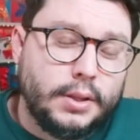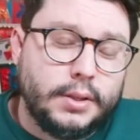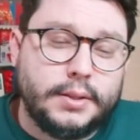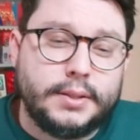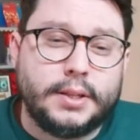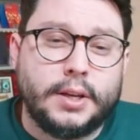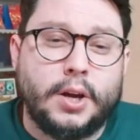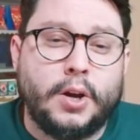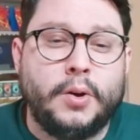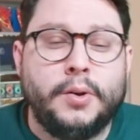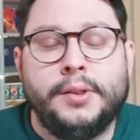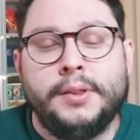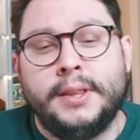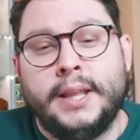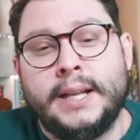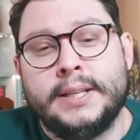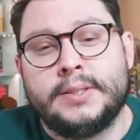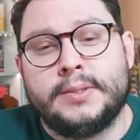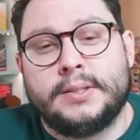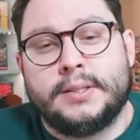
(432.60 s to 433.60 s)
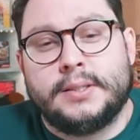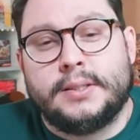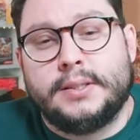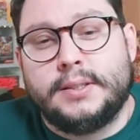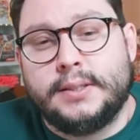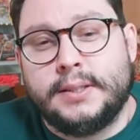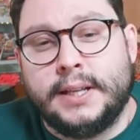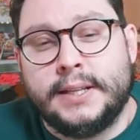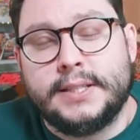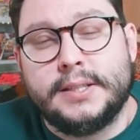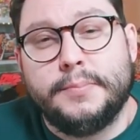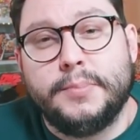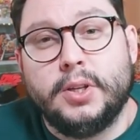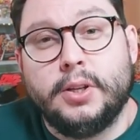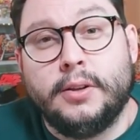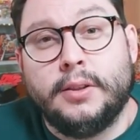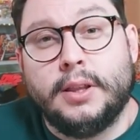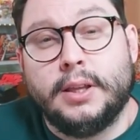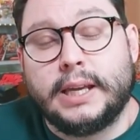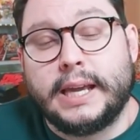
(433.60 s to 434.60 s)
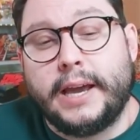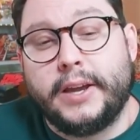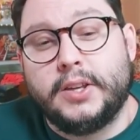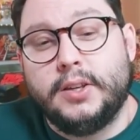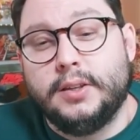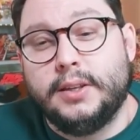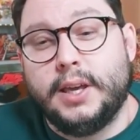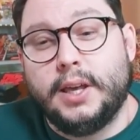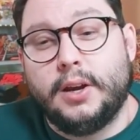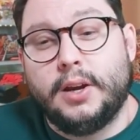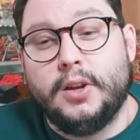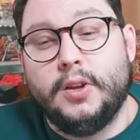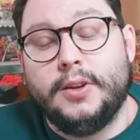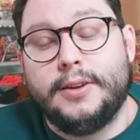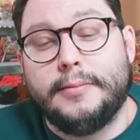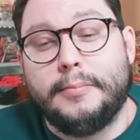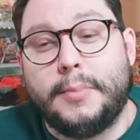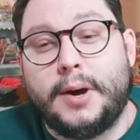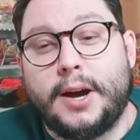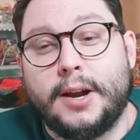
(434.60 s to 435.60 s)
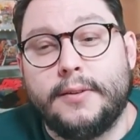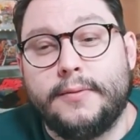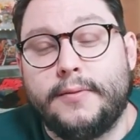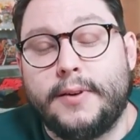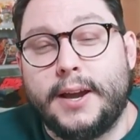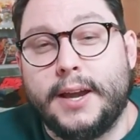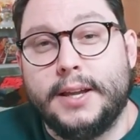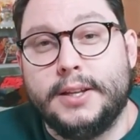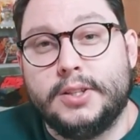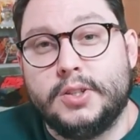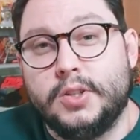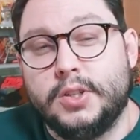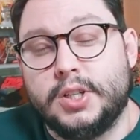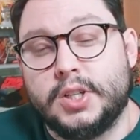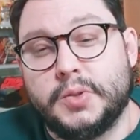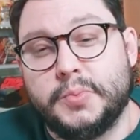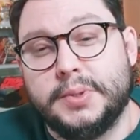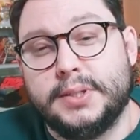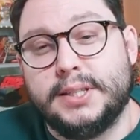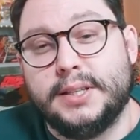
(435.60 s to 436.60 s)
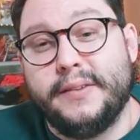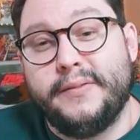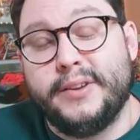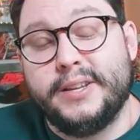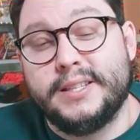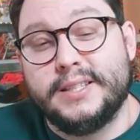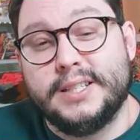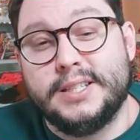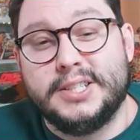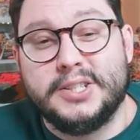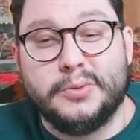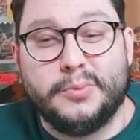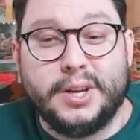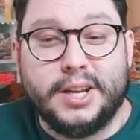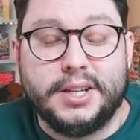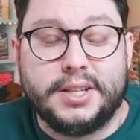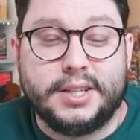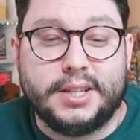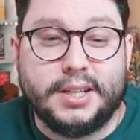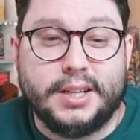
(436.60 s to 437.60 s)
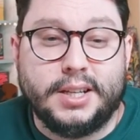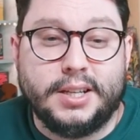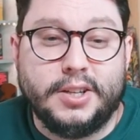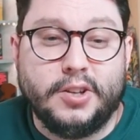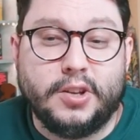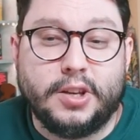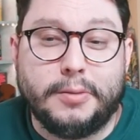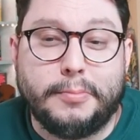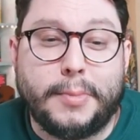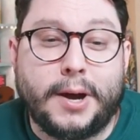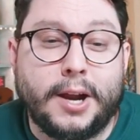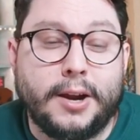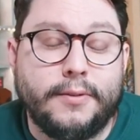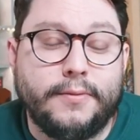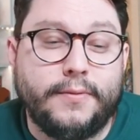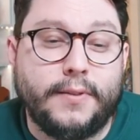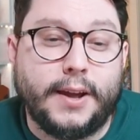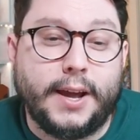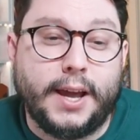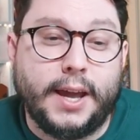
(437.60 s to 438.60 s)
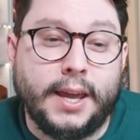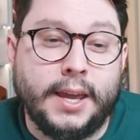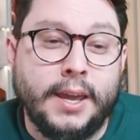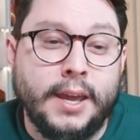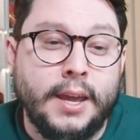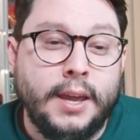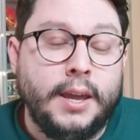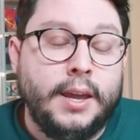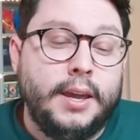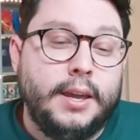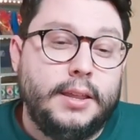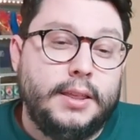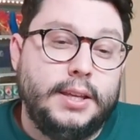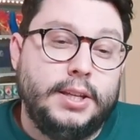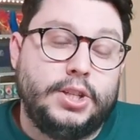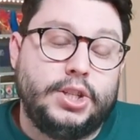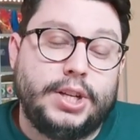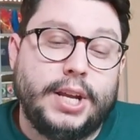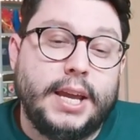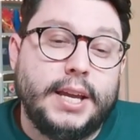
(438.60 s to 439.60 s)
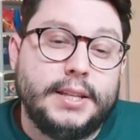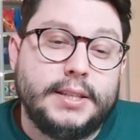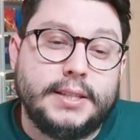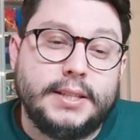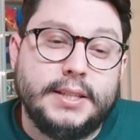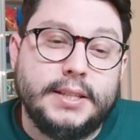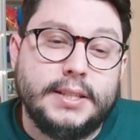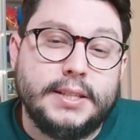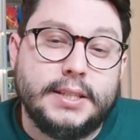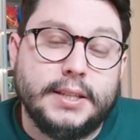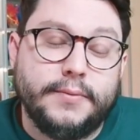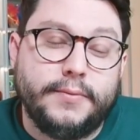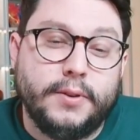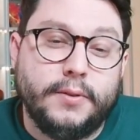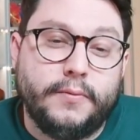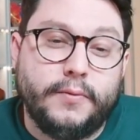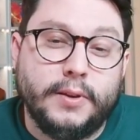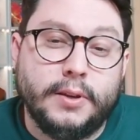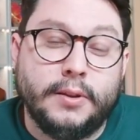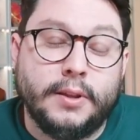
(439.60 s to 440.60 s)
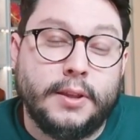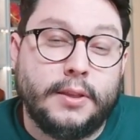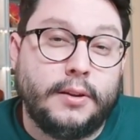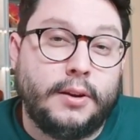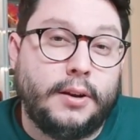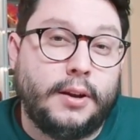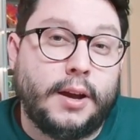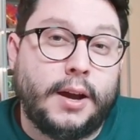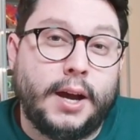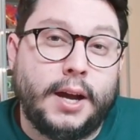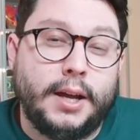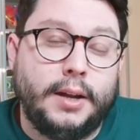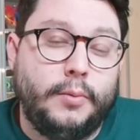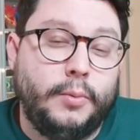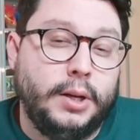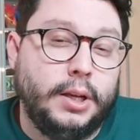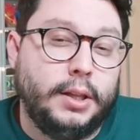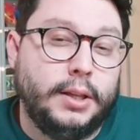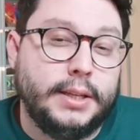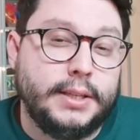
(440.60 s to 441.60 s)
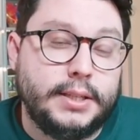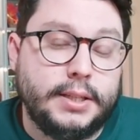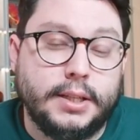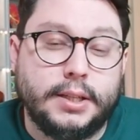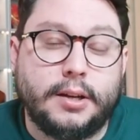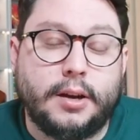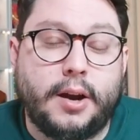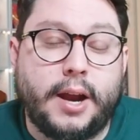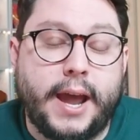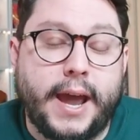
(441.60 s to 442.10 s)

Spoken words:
So that's the beauty of the calculator. You can modify it to your specific situation. You can modify the chances if you feel that they're not realistic or